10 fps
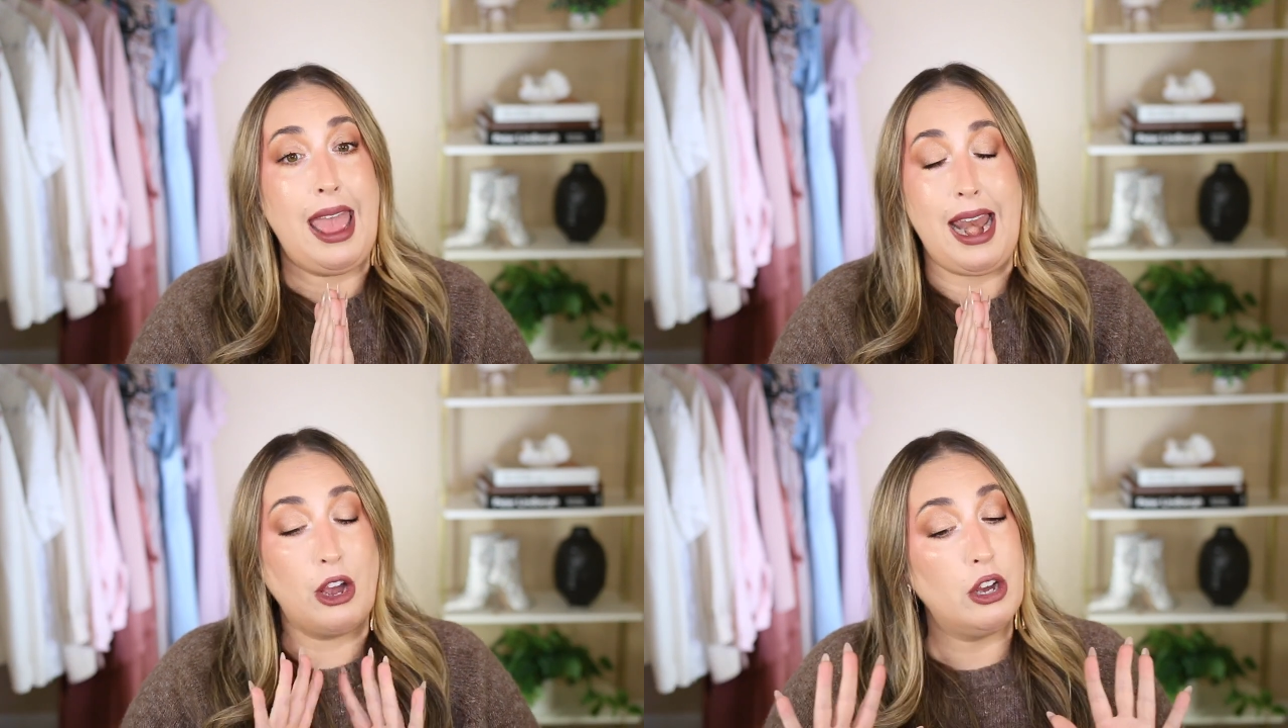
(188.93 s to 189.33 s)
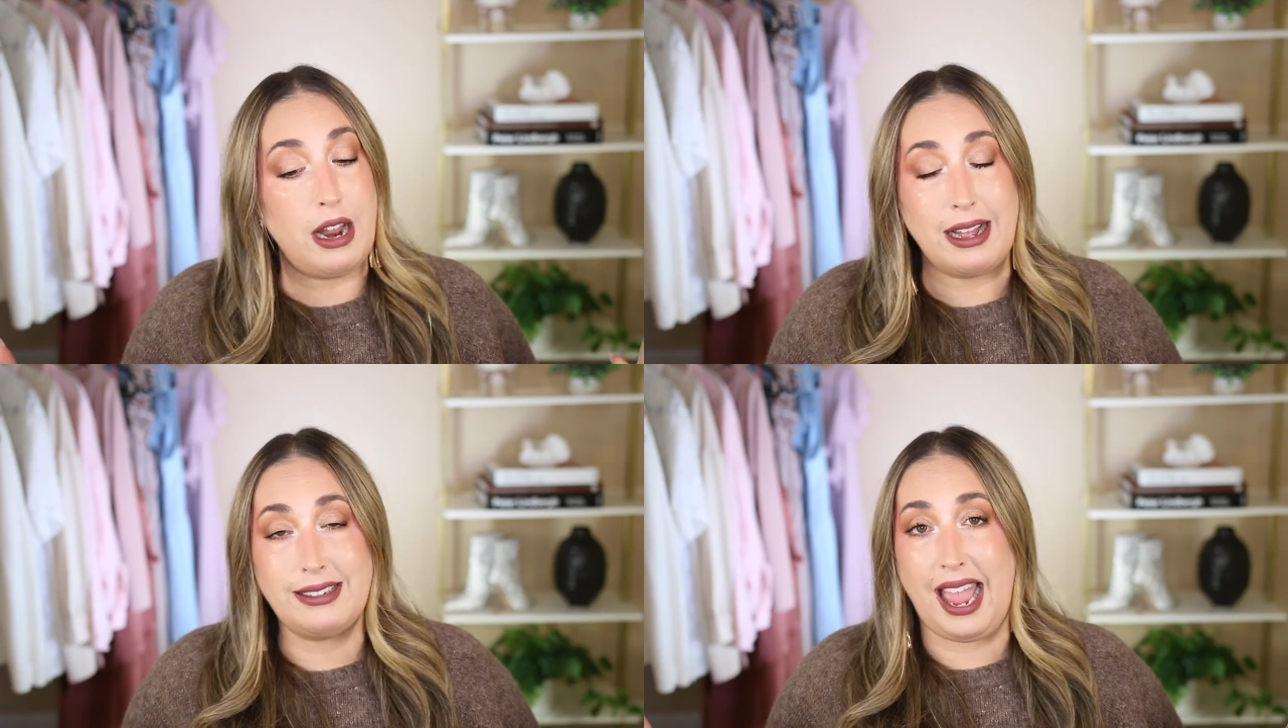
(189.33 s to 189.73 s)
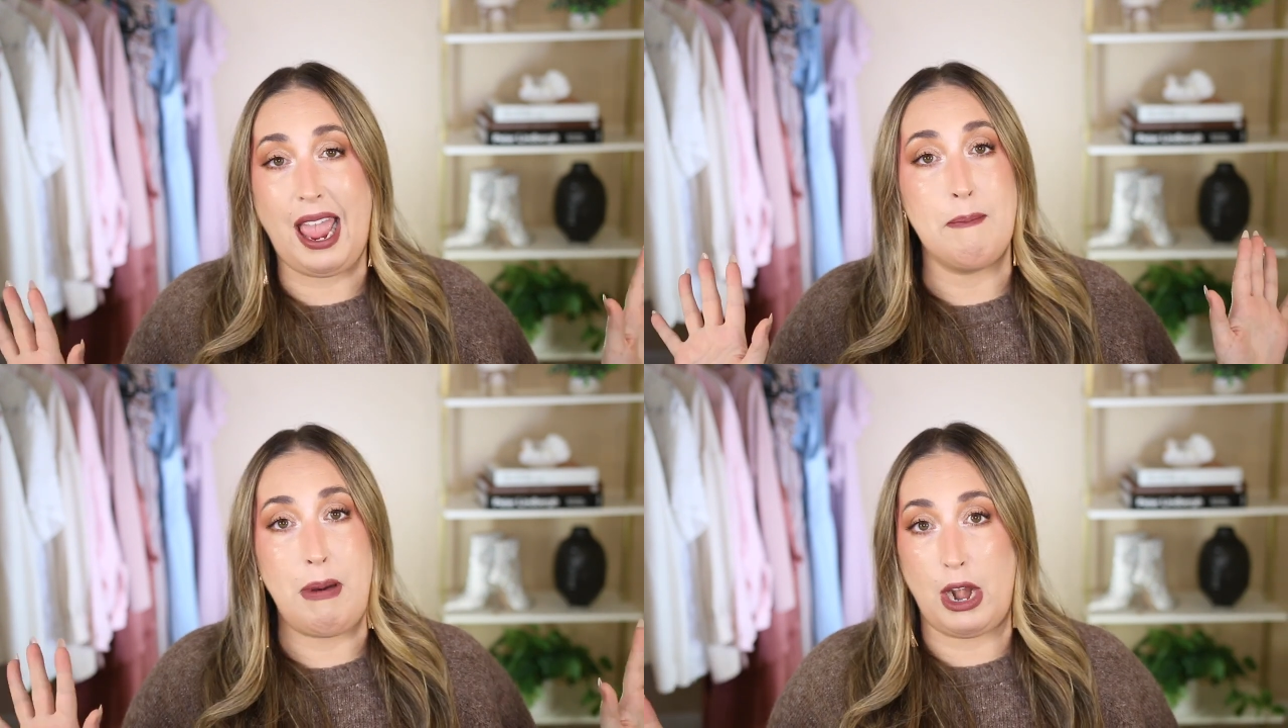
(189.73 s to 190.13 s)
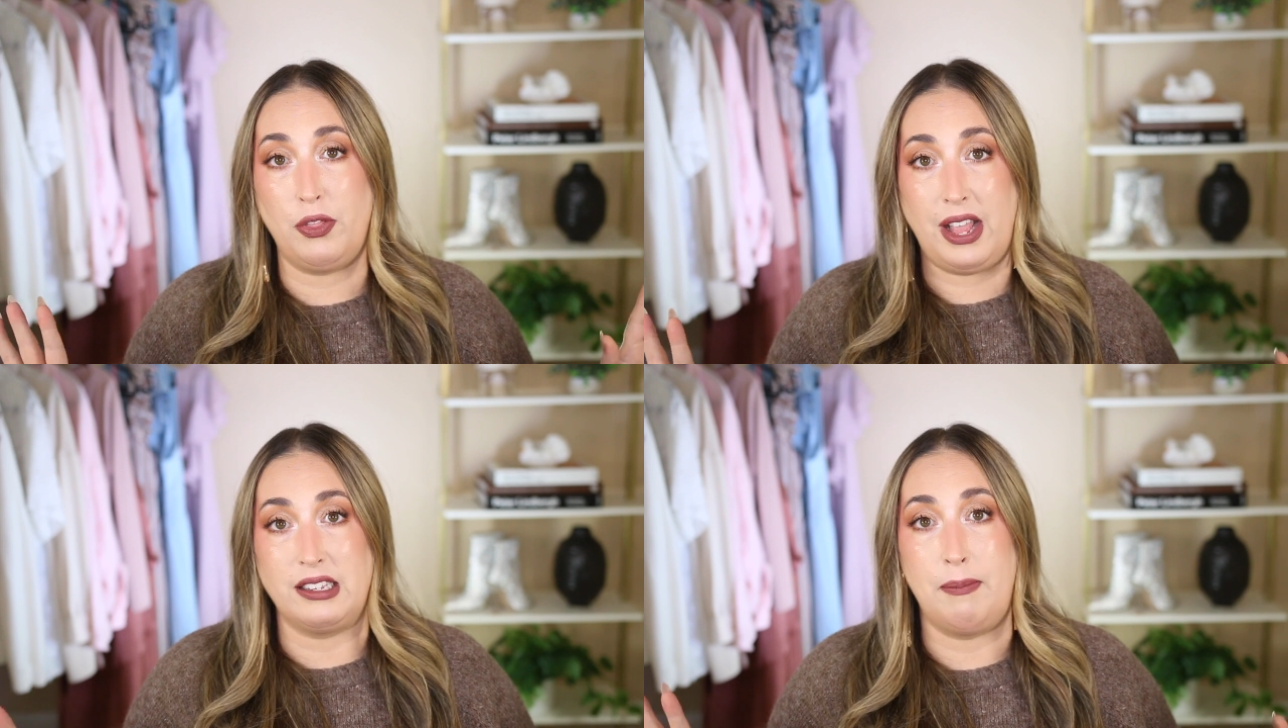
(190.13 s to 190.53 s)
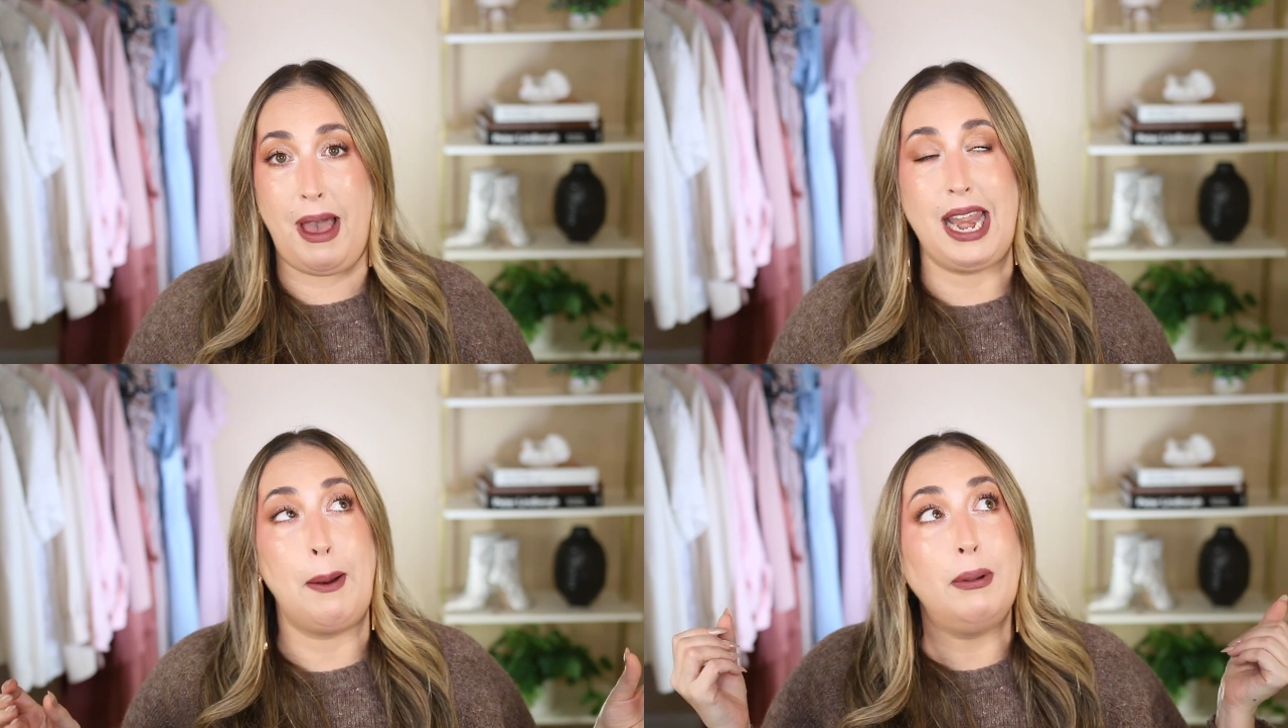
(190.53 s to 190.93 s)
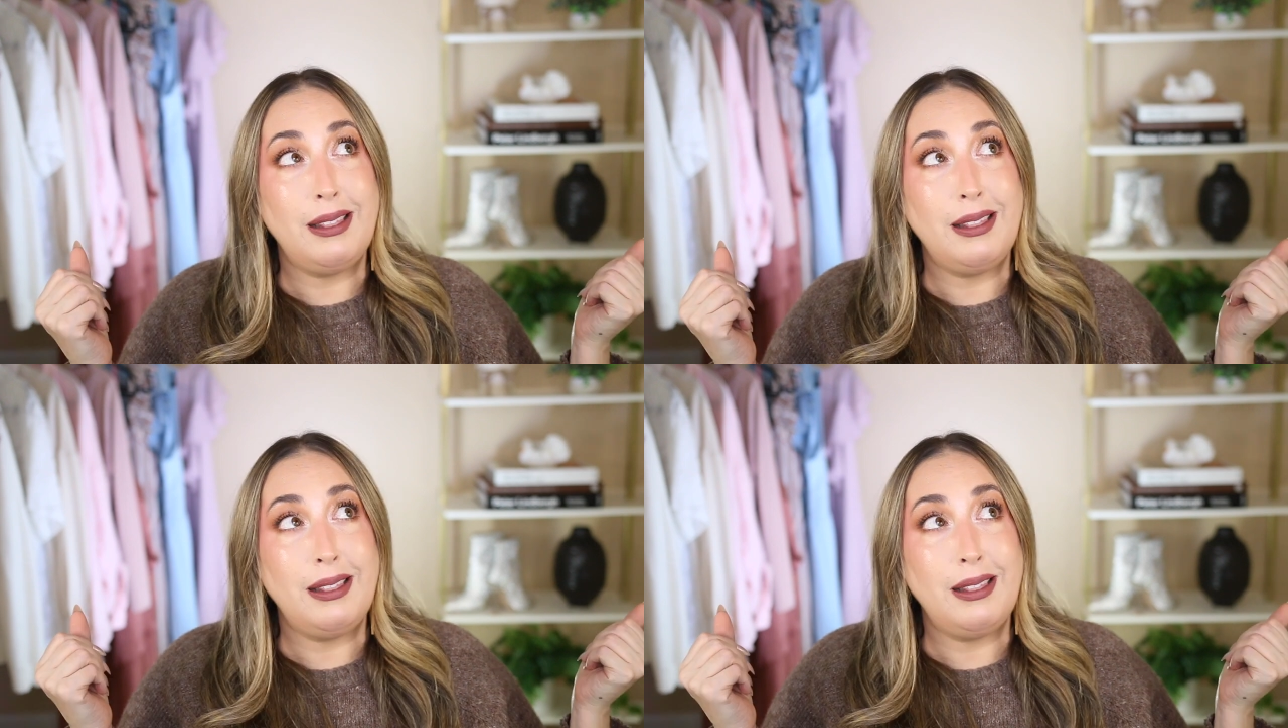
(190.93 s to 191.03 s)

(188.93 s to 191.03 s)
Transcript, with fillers: and I could not say better things about it.